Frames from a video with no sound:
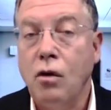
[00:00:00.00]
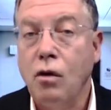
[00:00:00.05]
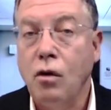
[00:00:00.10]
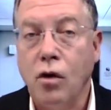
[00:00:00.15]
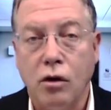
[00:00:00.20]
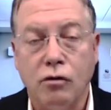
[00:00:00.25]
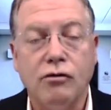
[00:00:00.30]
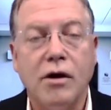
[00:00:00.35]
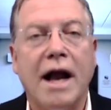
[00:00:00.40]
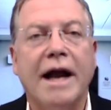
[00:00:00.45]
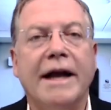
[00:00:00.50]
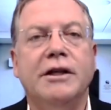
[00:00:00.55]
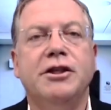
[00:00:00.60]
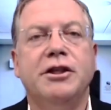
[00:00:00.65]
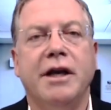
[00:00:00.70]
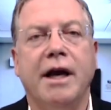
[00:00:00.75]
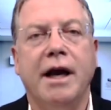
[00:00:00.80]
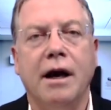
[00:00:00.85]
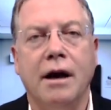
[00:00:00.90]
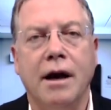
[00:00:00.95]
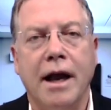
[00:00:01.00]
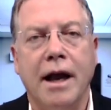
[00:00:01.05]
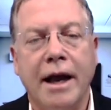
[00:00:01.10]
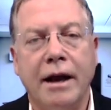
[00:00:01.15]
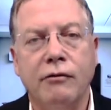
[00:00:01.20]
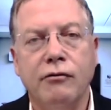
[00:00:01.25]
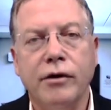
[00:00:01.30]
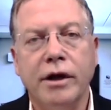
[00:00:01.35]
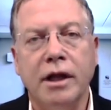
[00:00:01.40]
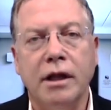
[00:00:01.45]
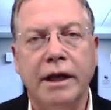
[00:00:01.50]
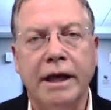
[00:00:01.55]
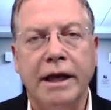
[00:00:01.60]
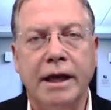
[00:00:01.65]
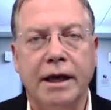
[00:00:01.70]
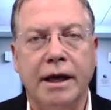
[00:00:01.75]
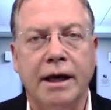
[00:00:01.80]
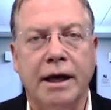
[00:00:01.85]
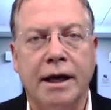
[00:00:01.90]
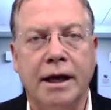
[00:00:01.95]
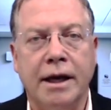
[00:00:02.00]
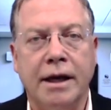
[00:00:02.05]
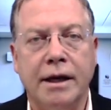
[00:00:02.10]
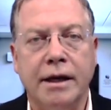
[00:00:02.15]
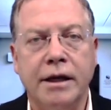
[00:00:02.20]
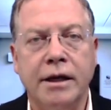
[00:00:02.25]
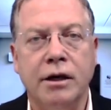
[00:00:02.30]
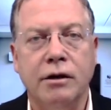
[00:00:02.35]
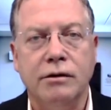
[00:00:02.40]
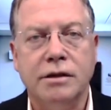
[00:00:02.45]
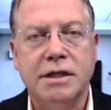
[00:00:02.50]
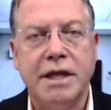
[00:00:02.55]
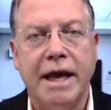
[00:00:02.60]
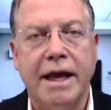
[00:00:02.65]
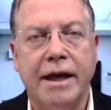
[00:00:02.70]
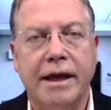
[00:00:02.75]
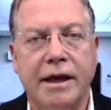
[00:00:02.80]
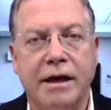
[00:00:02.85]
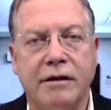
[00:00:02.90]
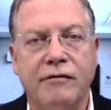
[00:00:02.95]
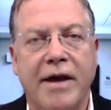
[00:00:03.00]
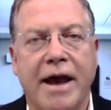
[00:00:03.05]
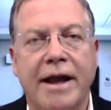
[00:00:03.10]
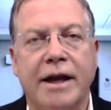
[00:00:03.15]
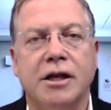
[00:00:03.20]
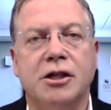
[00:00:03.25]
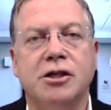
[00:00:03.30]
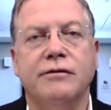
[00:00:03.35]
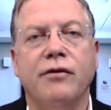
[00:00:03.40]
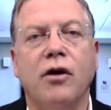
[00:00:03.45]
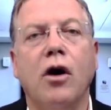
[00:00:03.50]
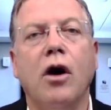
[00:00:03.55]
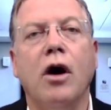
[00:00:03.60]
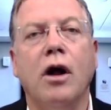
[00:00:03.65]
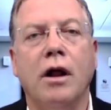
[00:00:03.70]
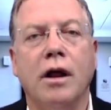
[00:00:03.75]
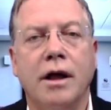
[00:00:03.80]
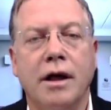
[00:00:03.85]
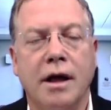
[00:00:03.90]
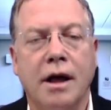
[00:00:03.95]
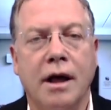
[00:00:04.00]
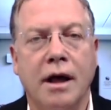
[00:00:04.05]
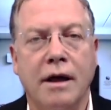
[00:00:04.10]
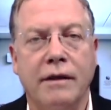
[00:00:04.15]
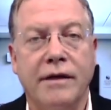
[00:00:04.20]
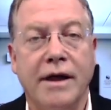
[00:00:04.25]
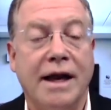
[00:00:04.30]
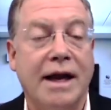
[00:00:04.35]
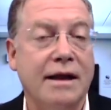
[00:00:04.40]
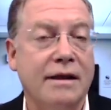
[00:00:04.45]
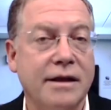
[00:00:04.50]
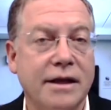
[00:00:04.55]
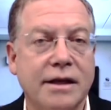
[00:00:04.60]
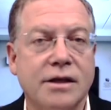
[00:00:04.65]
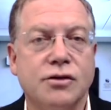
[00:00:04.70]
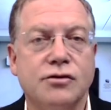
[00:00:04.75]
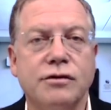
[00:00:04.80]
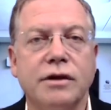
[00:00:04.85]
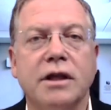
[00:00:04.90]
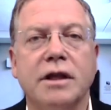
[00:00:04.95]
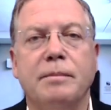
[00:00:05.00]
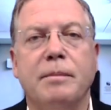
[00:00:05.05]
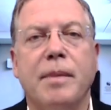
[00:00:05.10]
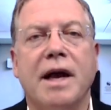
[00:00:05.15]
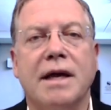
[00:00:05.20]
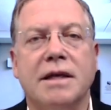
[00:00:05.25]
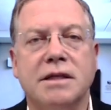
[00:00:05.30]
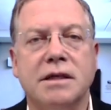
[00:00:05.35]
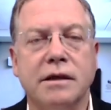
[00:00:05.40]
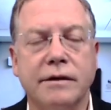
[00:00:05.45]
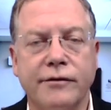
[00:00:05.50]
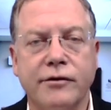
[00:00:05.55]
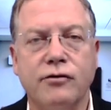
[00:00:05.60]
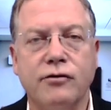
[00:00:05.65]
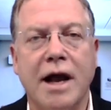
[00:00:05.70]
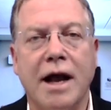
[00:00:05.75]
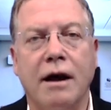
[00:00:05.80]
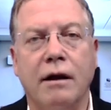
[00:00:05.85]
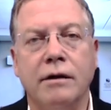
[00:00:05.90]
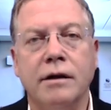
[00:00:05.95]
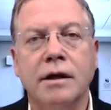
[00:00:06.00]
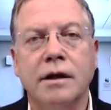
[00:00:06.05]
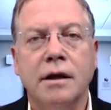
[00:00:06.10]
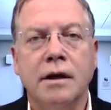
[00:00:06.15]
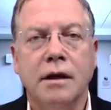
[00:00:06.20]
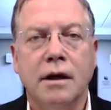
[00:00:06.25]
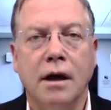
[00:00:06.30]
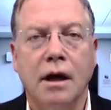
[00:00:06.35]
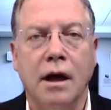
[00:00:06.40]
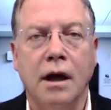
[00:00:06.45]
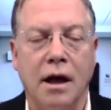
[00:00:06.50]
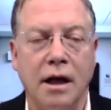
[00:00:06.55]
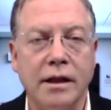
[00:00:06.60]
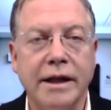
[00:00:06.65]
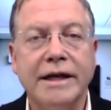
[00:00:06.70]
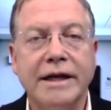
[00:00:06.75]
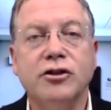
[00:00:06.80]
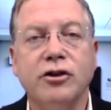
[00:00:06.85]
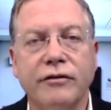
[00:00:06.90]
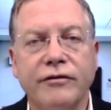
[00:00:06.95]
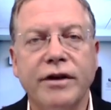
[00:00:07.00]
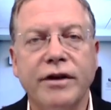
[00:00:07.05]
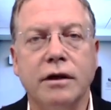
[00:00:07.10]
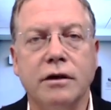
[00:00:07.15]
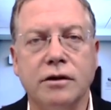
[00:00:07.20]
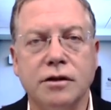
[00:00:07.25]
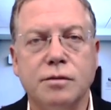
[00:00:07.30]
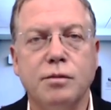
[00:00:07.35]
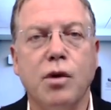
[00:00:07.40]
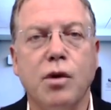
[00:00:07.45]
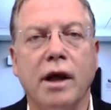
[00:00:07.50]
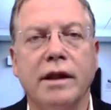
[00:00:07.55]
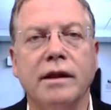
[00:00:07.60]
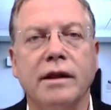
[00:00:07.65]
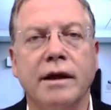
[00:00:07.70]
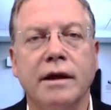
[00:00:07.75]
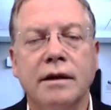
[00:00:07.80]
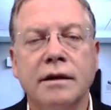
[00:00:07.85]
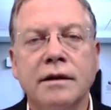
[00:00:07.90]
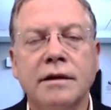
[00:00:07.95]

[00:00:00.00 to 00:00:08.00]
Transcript: or rideshare, and really uh, you know, take advantage of all that I think is really positive around uh, electric vehicles broadly.